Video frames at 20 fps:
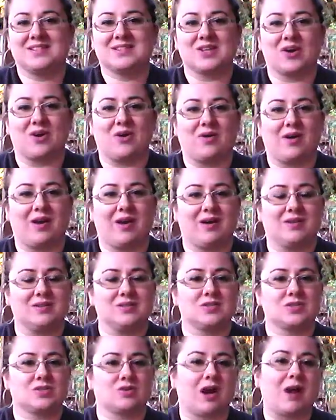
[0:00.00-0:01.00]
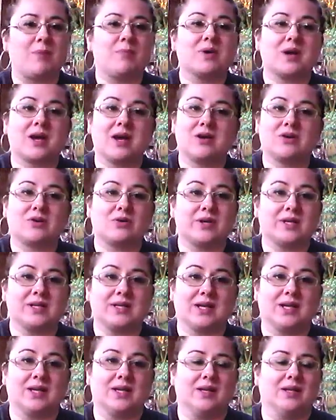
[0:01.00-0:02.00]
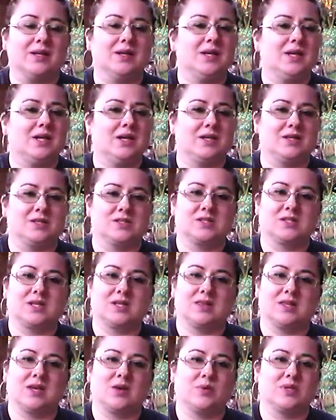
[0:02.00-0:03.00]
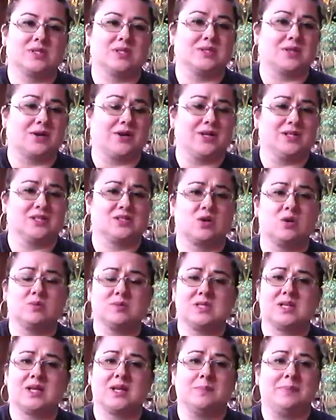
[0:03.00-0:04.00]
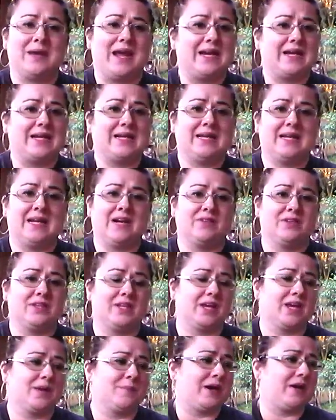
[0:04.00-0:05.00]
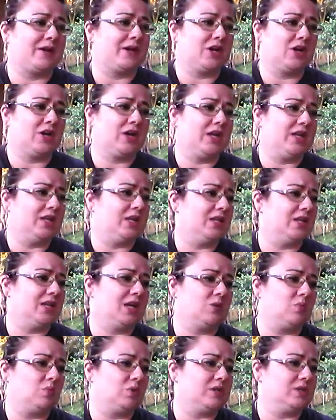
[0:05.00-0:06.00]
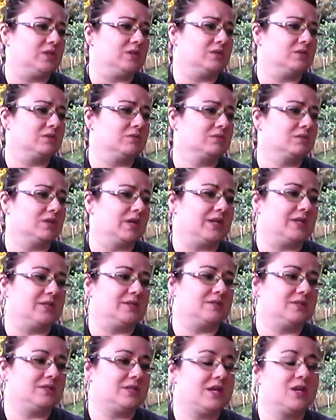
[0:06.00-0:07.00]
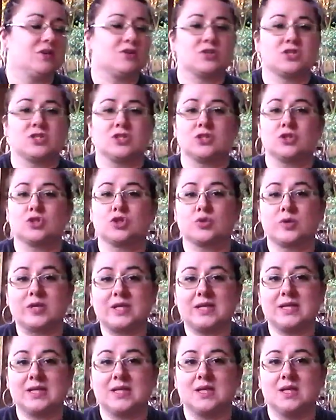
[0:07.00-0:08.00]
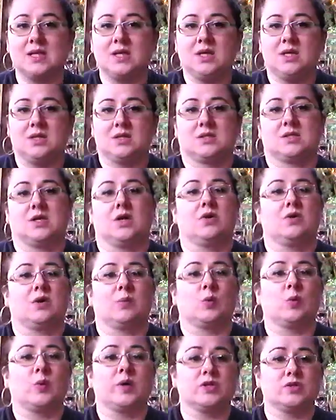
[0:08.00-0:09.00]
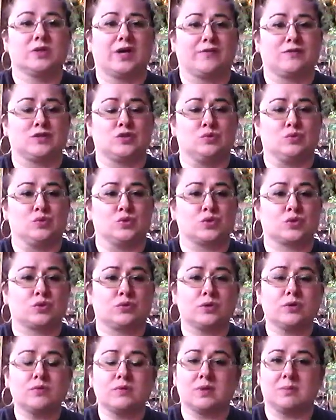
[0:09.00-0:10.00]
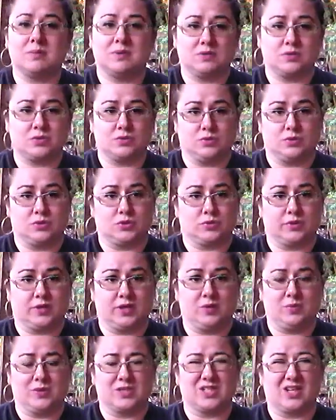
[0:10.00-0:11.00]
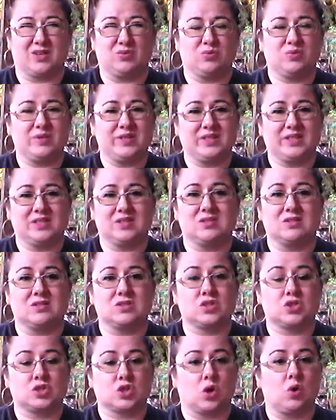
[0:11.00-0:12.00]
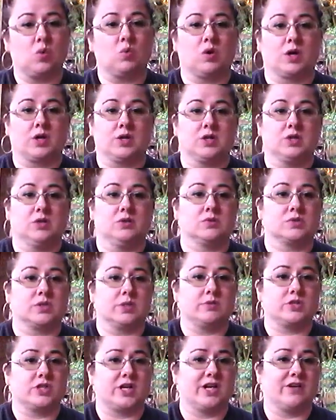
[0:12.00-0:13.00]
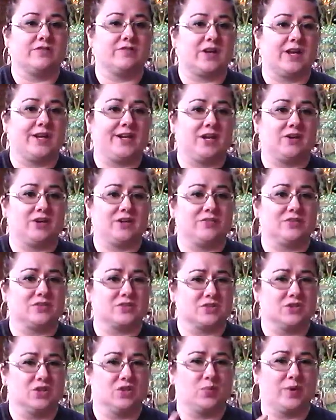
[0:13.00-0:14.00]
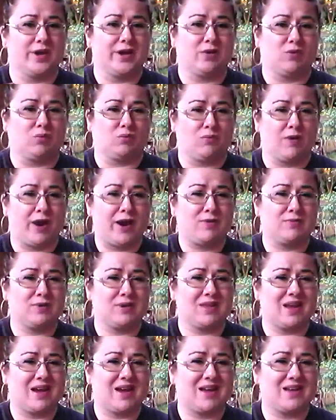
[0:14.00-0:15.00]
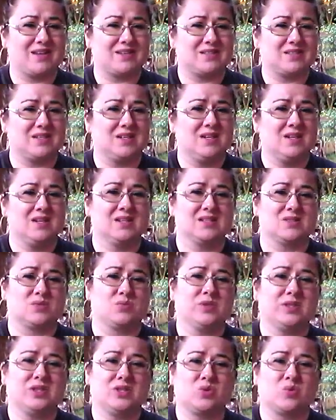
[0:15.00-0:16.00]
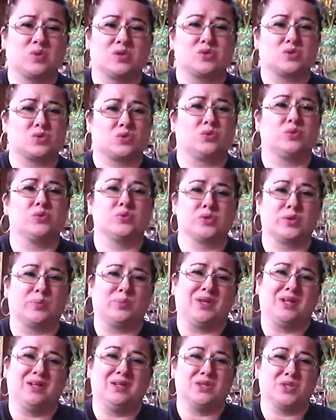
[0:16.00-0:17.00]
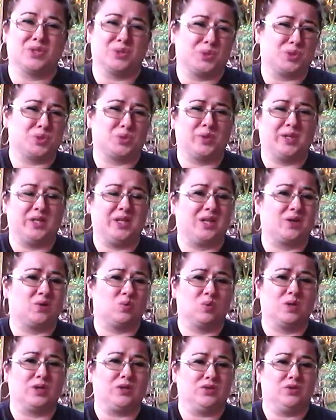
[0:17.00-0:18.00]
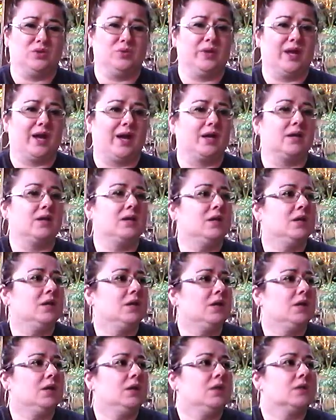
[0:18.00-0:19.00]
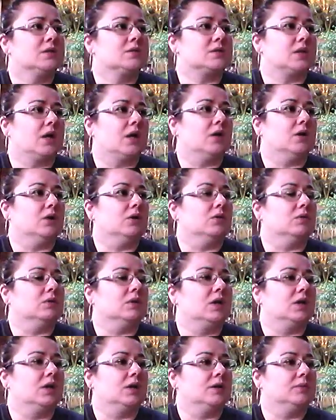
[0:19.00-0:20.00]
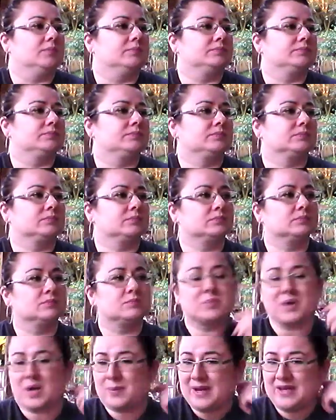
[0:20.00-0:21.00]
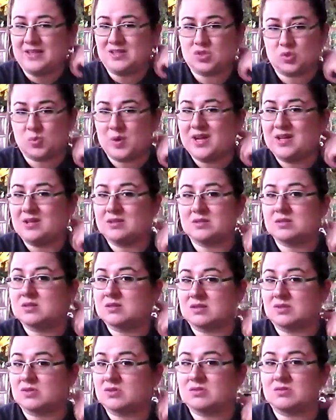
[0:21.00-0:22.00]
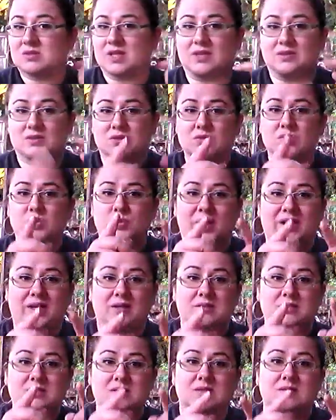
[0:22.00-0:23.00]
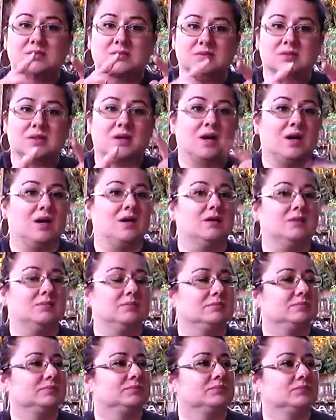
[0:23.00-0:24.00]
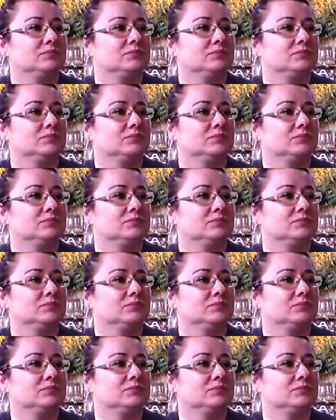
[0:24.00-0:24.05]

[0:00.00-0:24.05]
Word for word: so I had to scrap what I had already done and the thing was is I already sculpted it and painted it and everything come out here and then they wouldn't adhere to the tree so I'm going to have to screw them into the tree which I really don't want to do so I'm trying to find out if there's another way around that I really don't want to screw something into the tree I don't want to do that so, um, but I made swings. There's like little swings, um,